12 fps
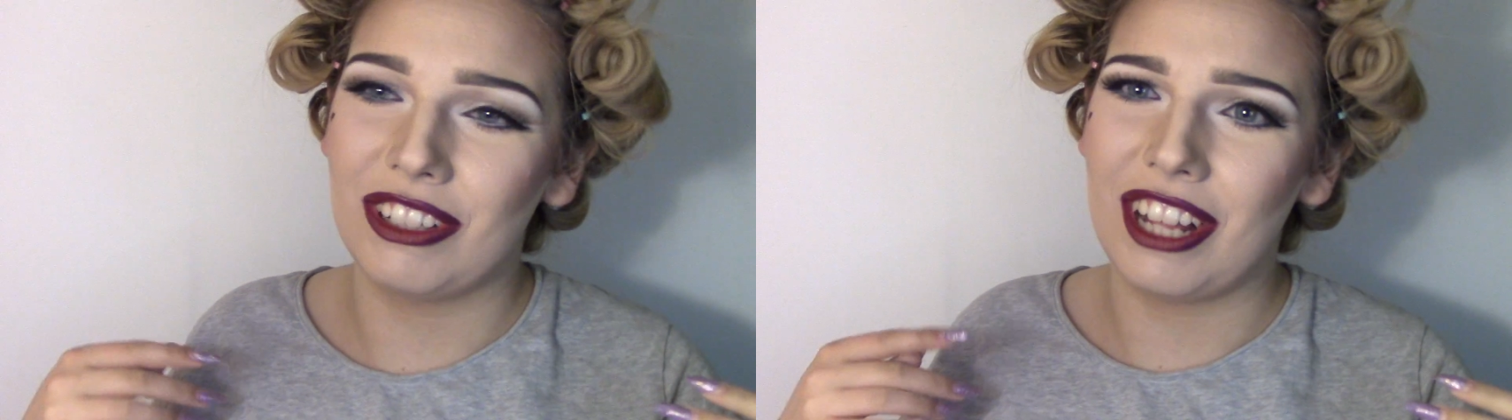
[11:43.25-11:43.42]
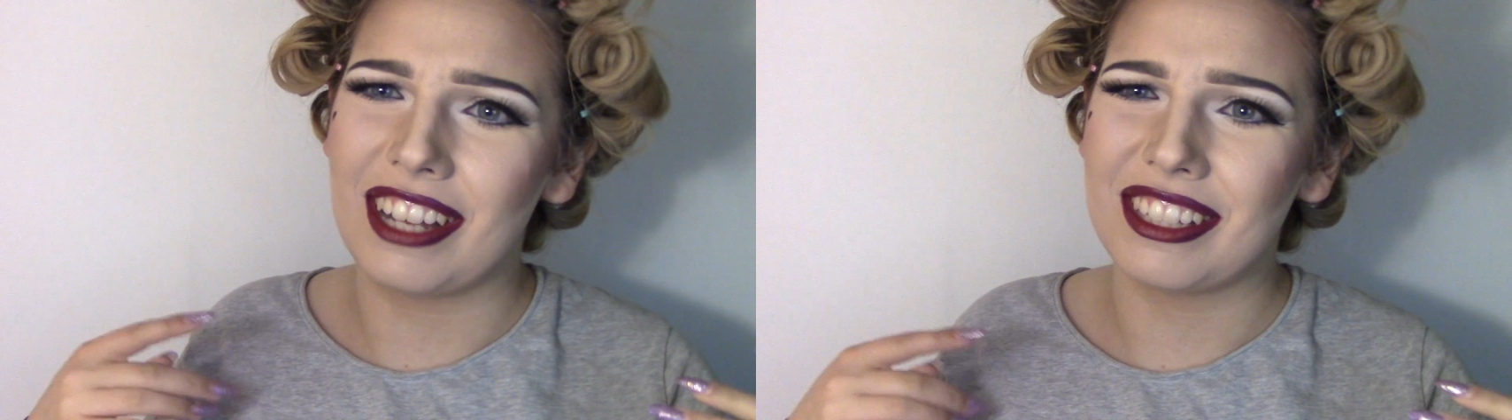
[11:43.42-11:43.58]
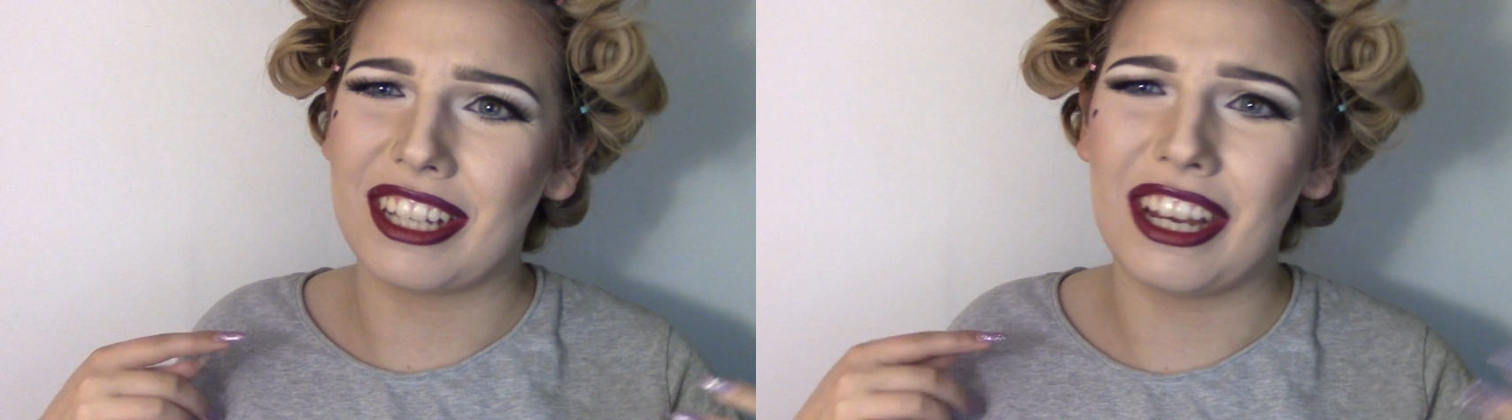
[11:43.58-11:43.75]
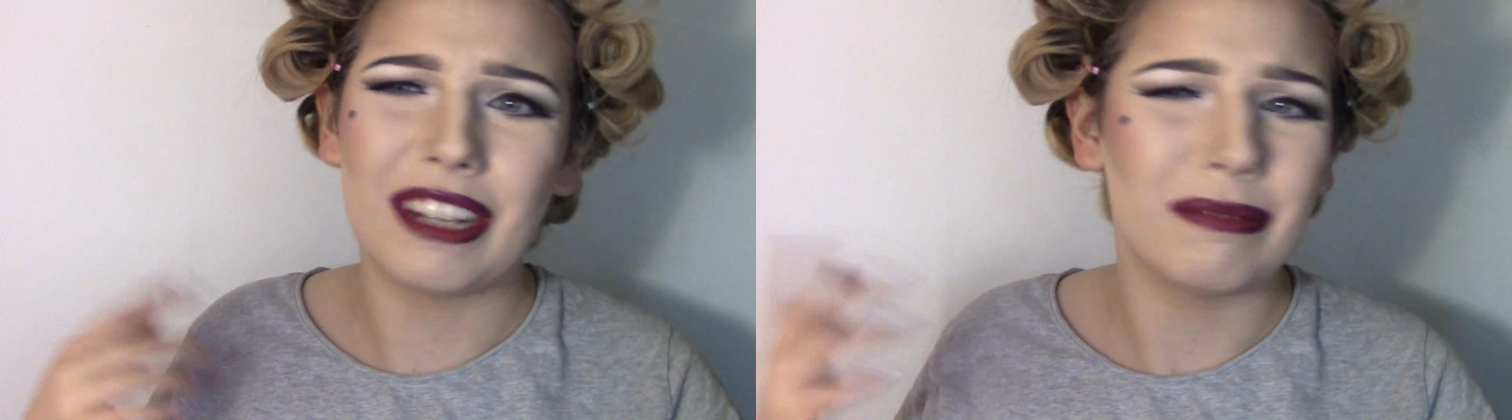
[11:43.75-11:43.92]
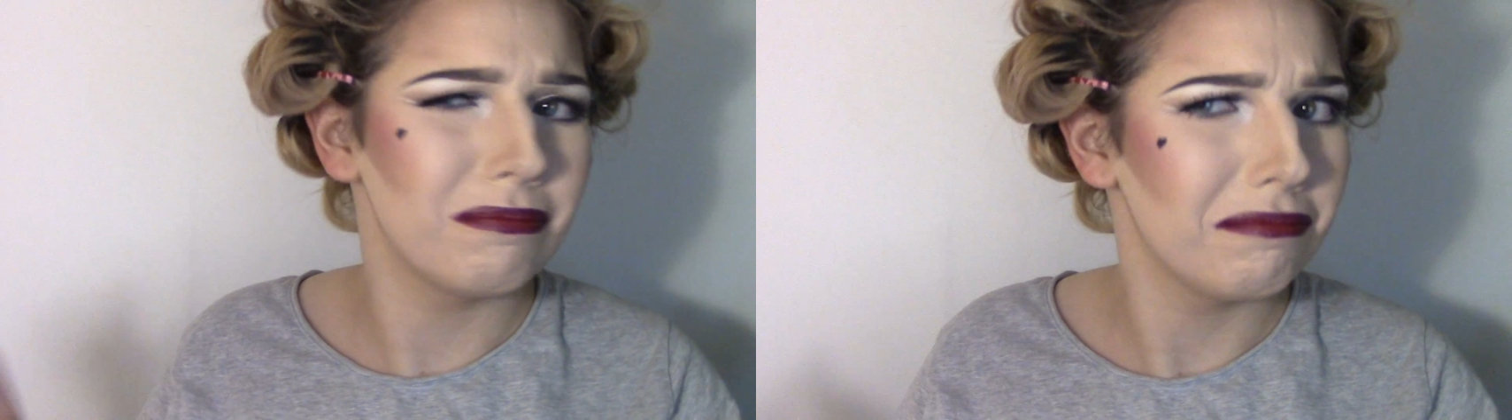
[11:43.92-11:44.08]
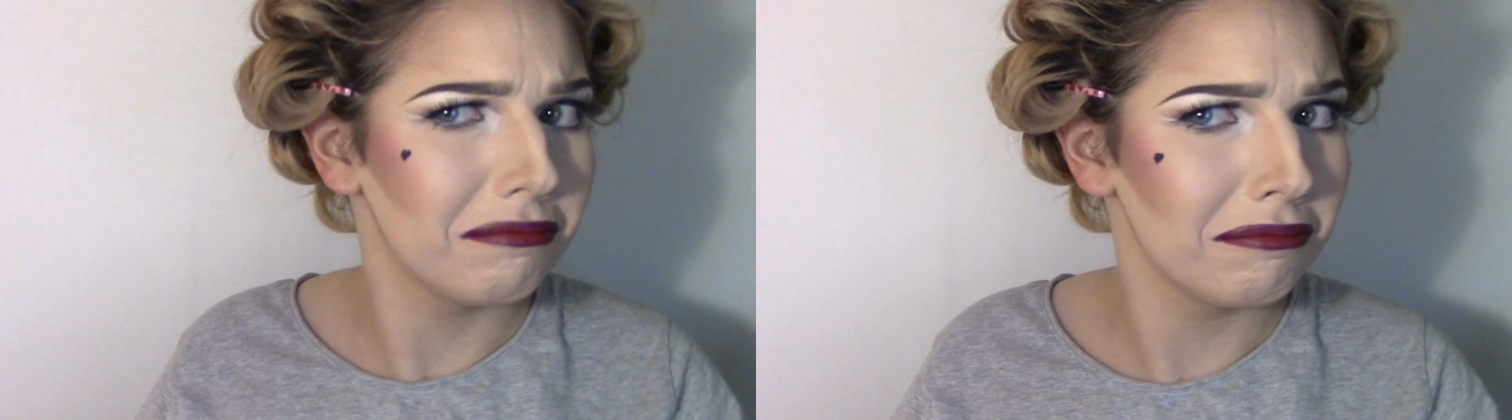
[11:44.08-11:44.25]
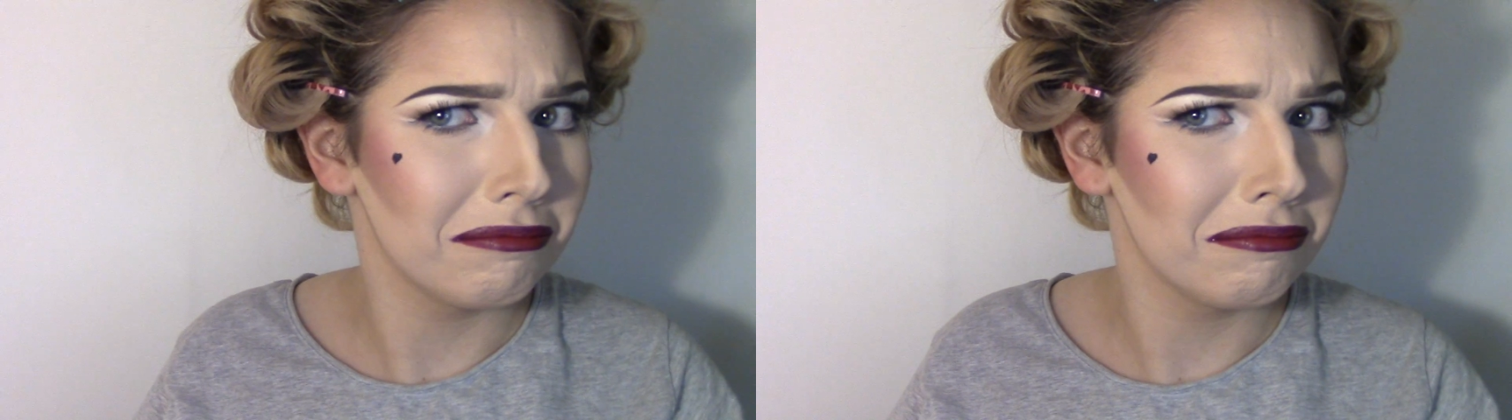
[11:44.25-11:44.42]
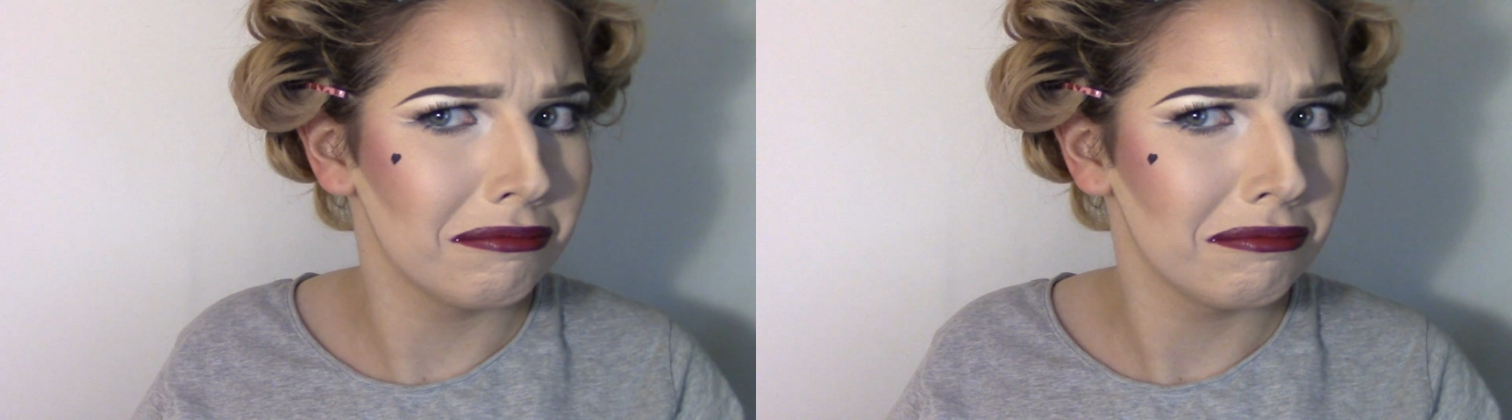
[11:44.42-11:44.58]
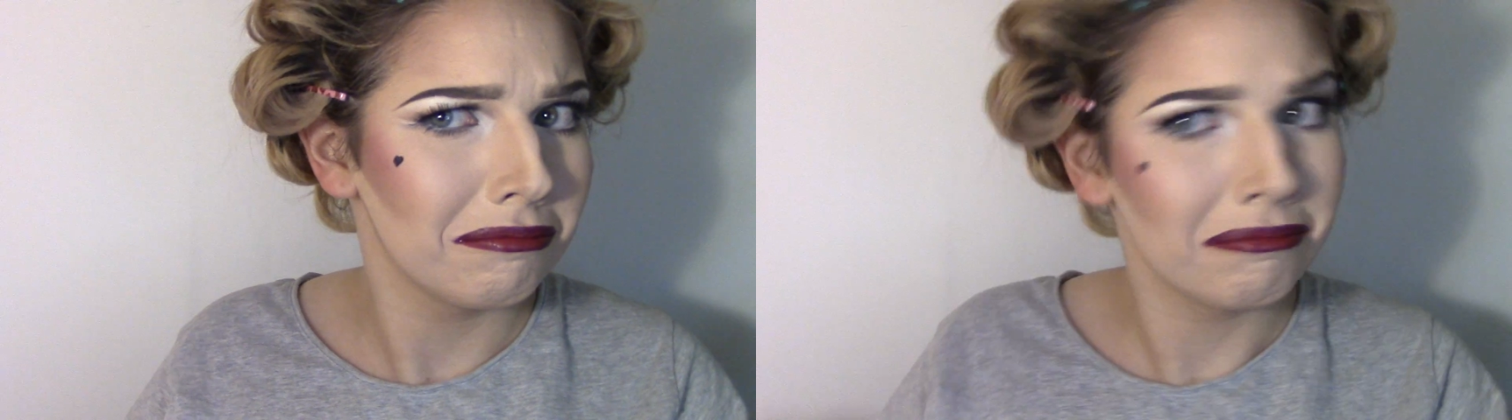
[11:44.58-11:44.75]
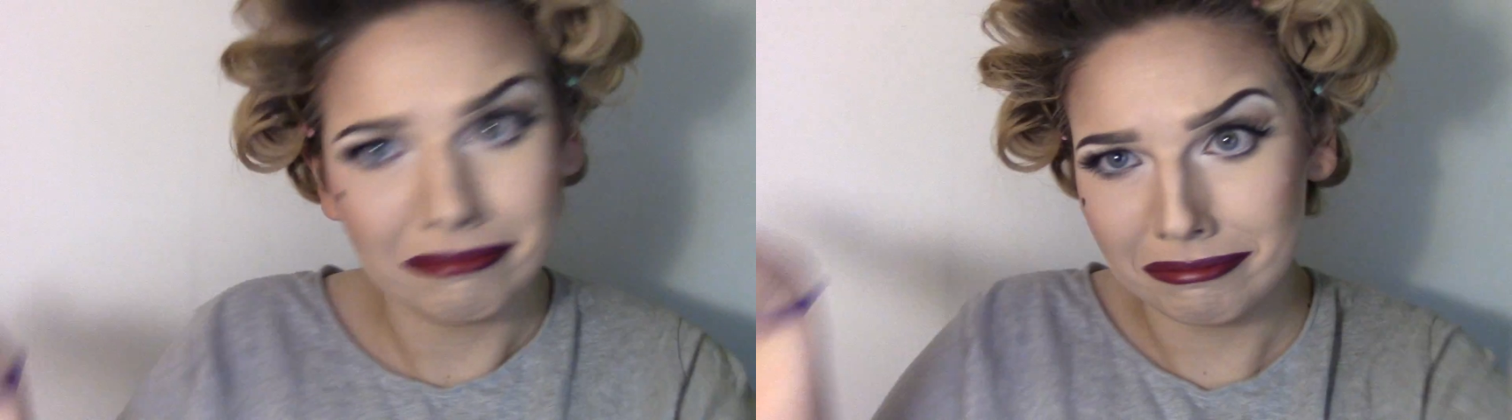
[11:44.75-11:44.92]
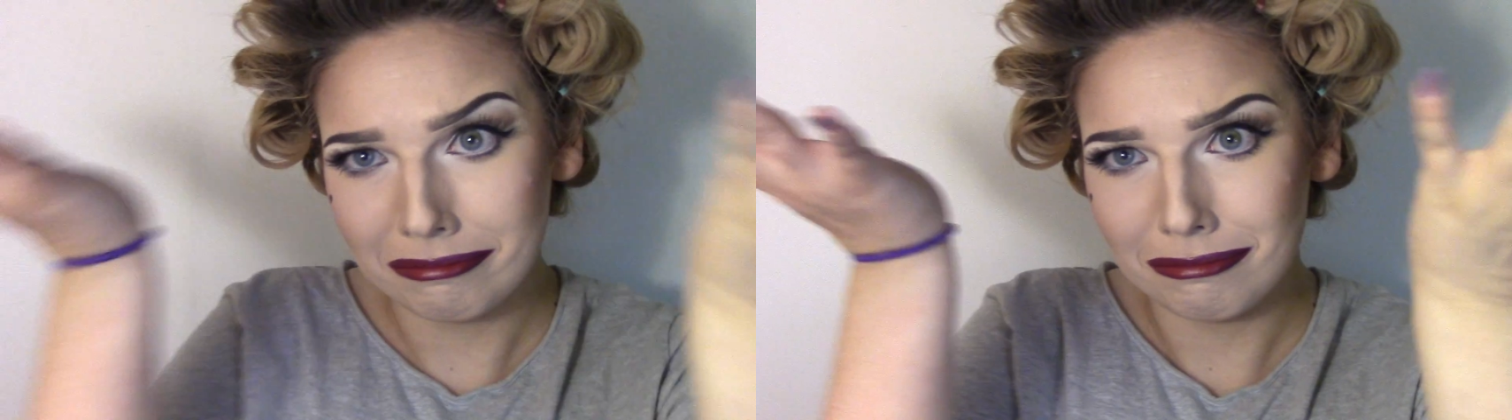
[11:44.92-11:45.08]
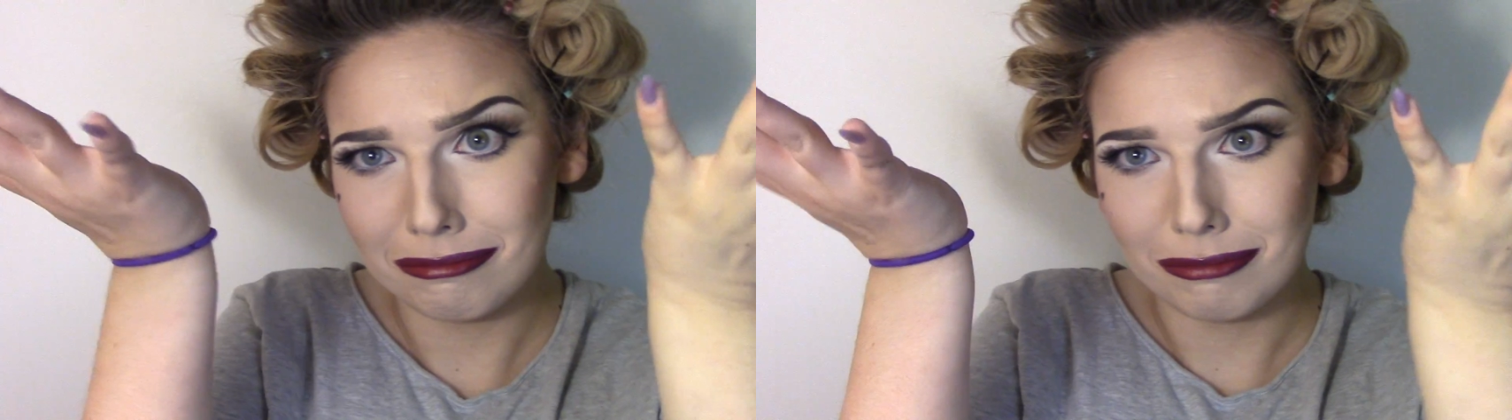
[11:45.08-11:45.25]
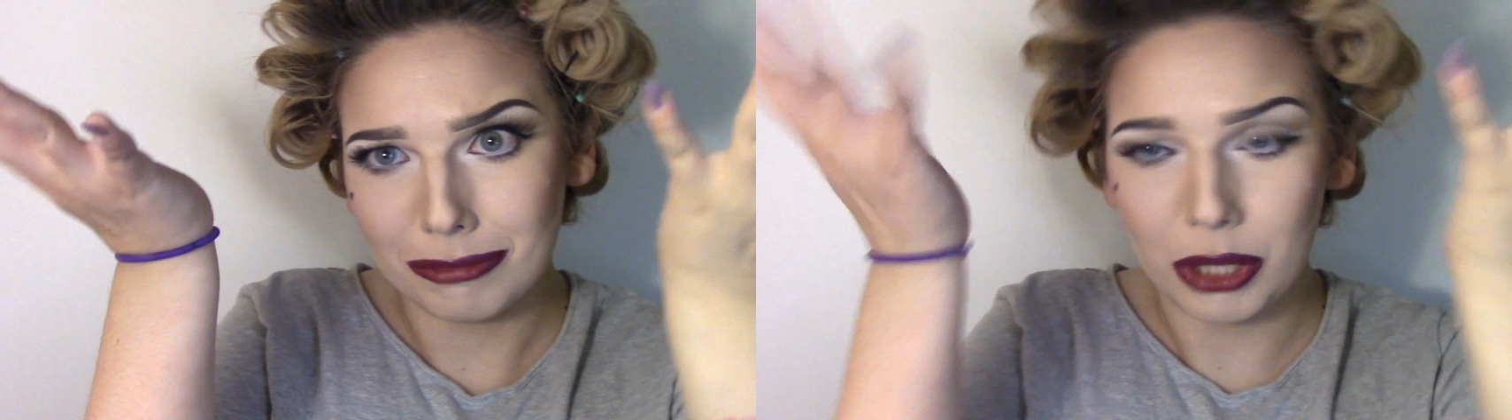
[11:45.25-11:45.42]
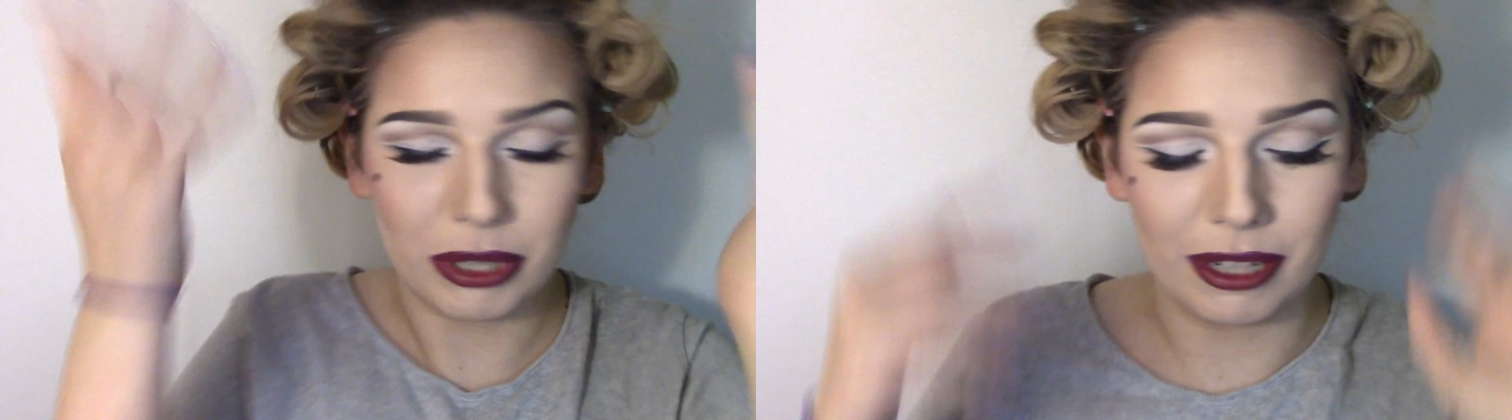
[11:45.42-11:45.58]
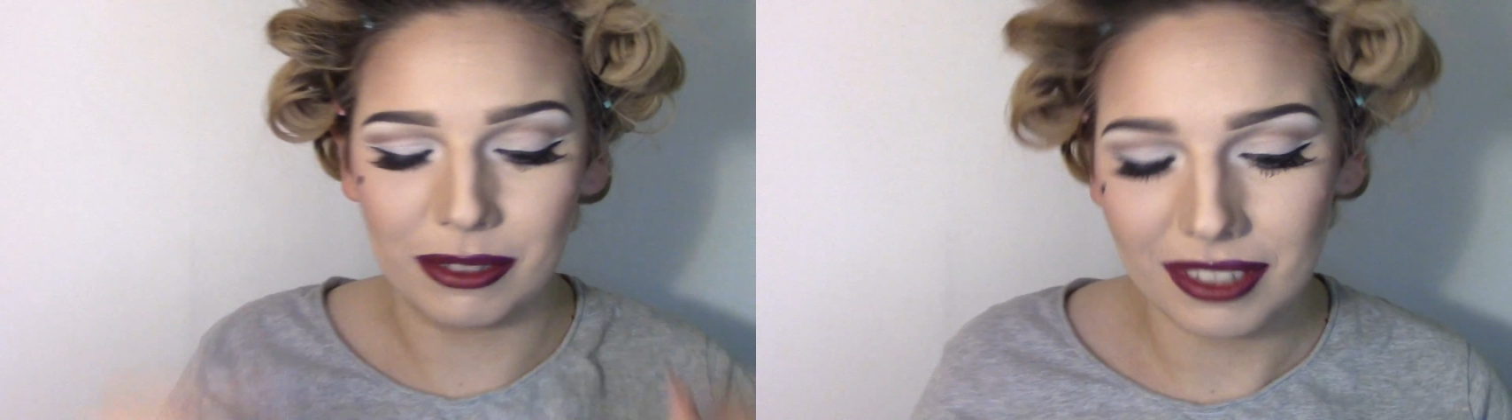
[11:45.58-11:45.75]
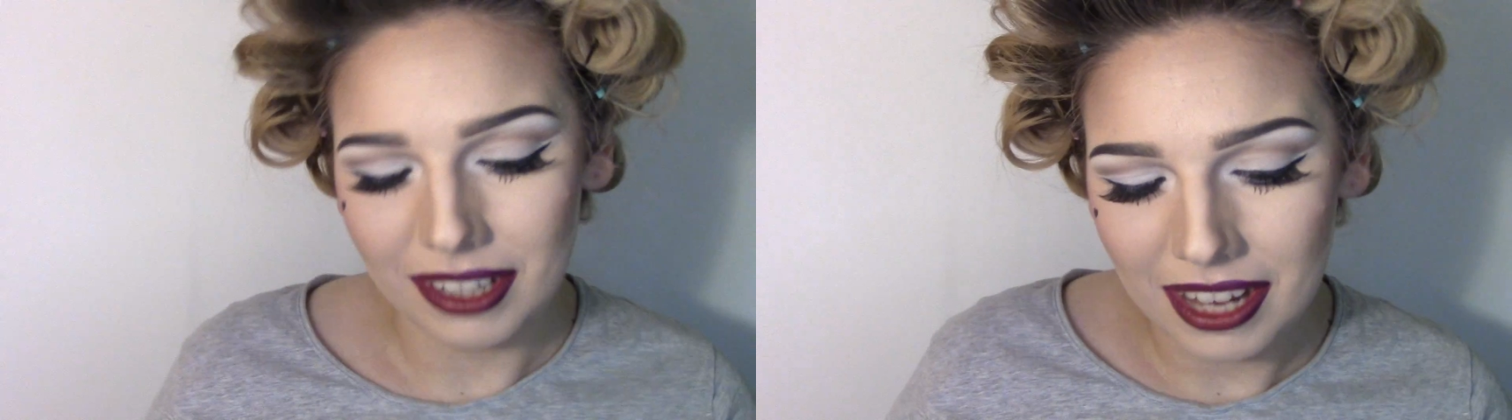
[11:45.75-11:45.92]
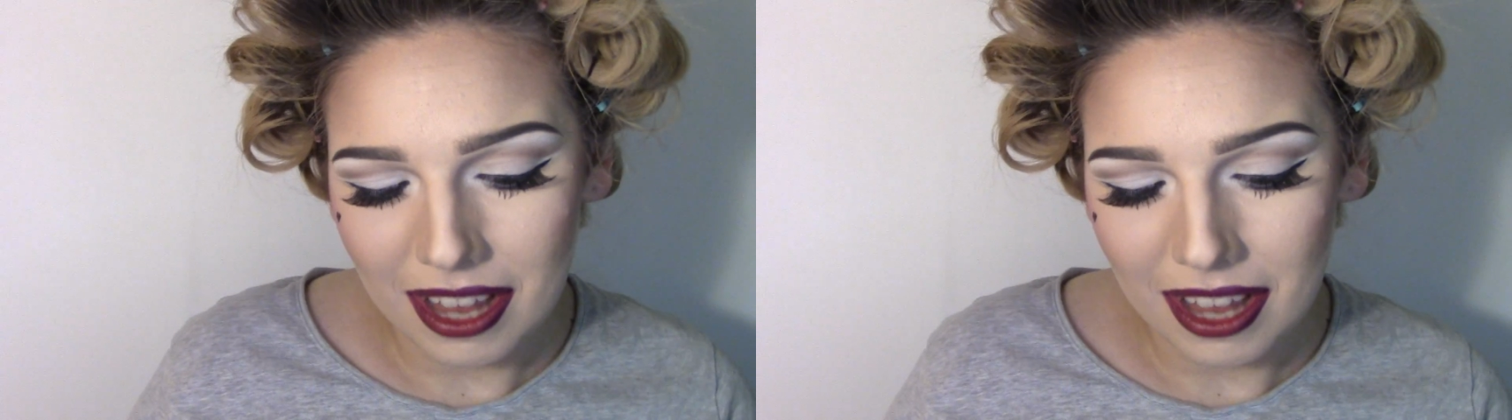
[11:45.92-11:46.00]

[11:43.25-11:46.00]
Alaska? Who knows?